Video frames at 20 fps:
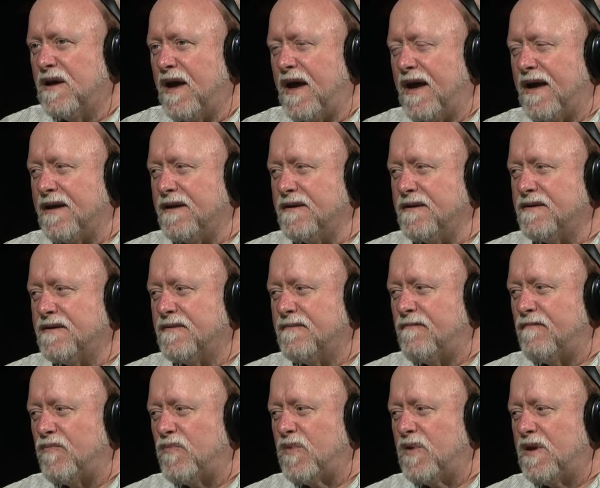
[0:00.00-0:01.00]
And
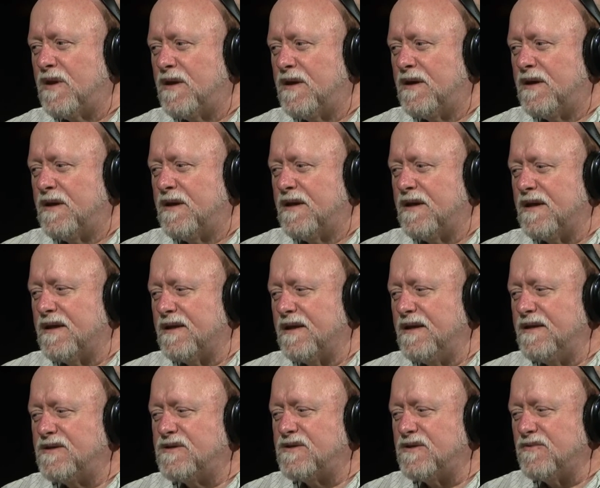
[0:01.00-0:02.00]
it
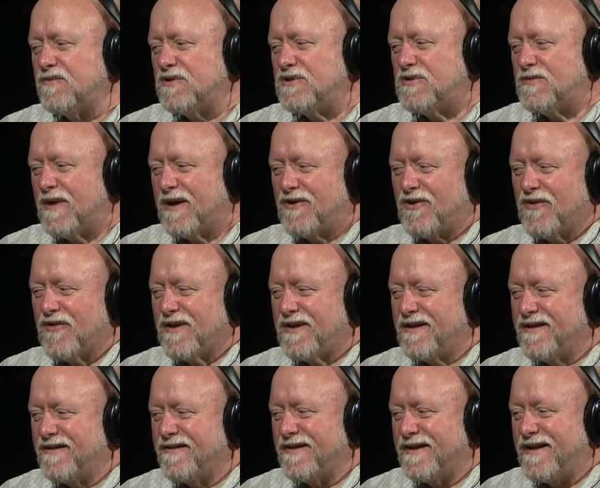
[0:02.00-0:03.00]
leads to what you might call the,
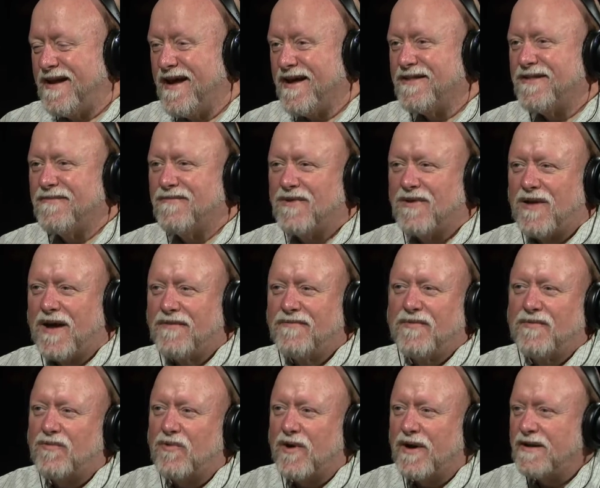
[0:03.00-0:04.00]
the death of the life
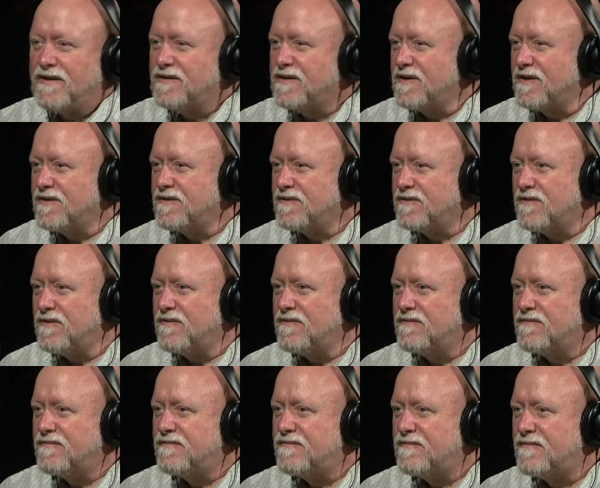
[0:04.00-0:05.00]
of grace in our soul.
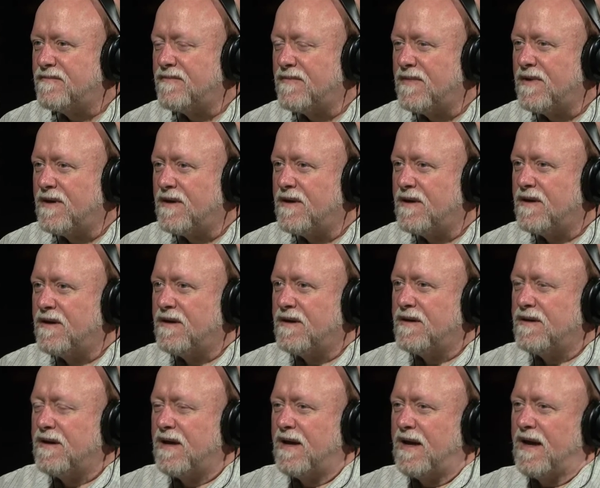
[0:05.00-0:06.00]
Hmm.
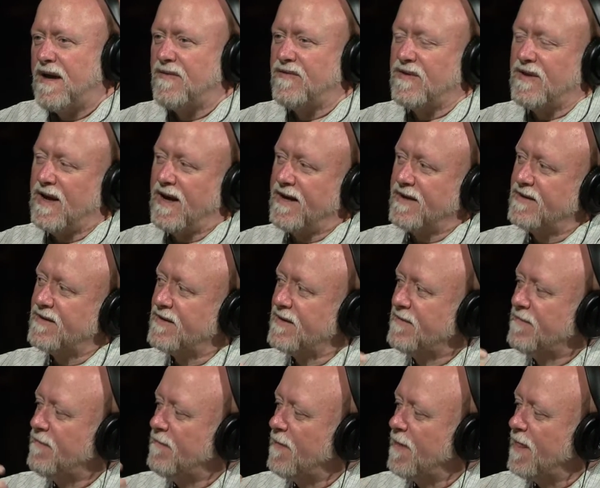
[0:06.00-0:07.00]
And that
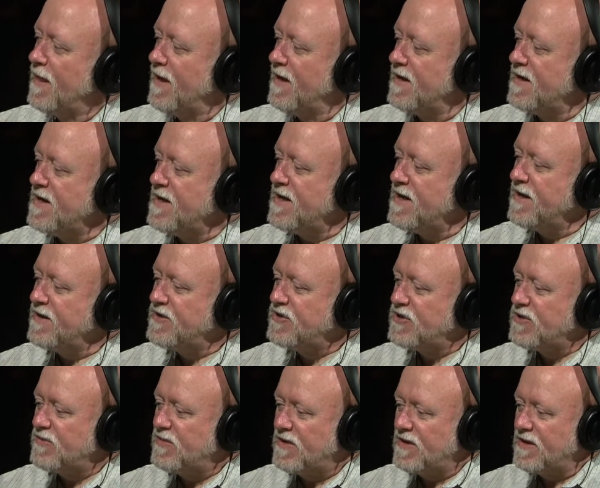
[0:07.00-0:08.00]
it needs
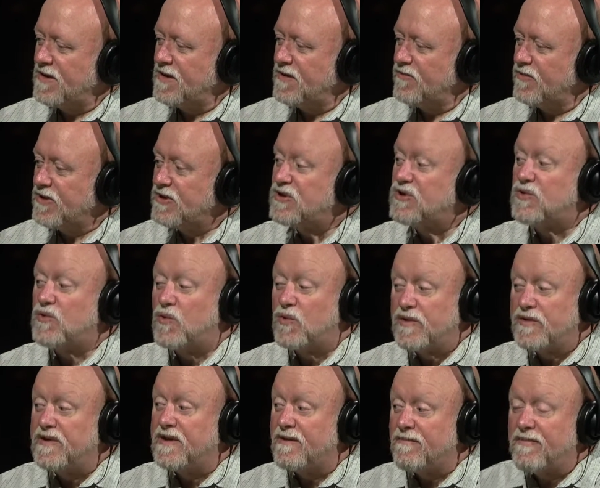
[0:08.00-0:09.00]
to be
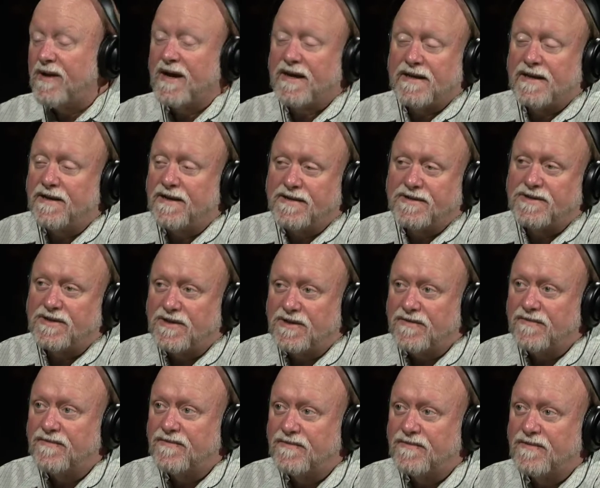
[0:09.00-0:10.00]
restored then by an
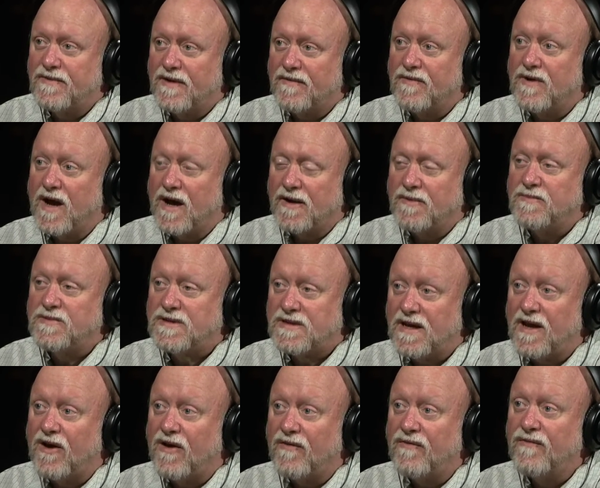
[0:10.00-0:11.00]
initiative of God
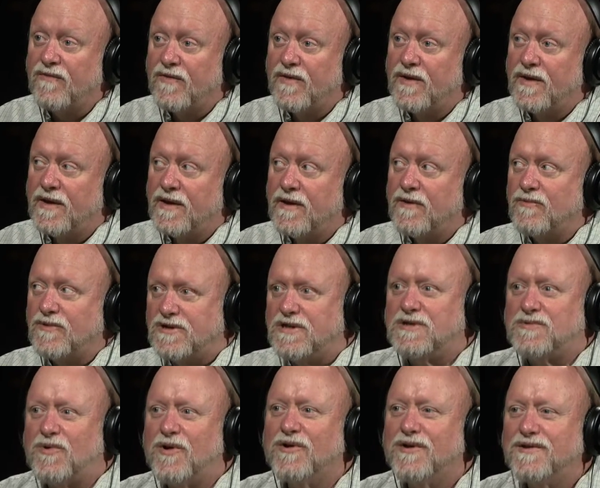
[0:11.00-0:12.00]
Himself, which
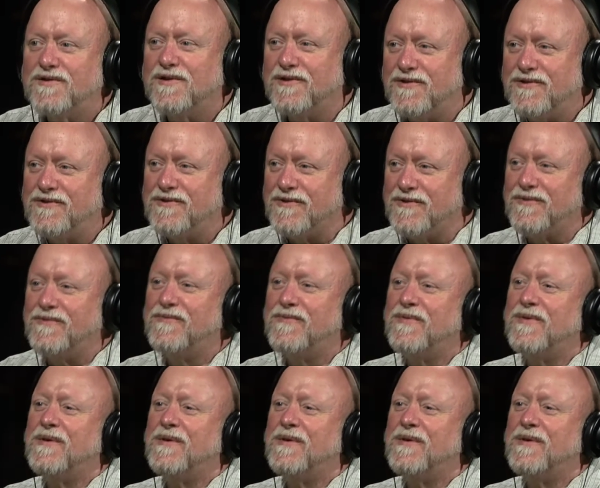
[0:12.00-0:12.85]
He's willing to do,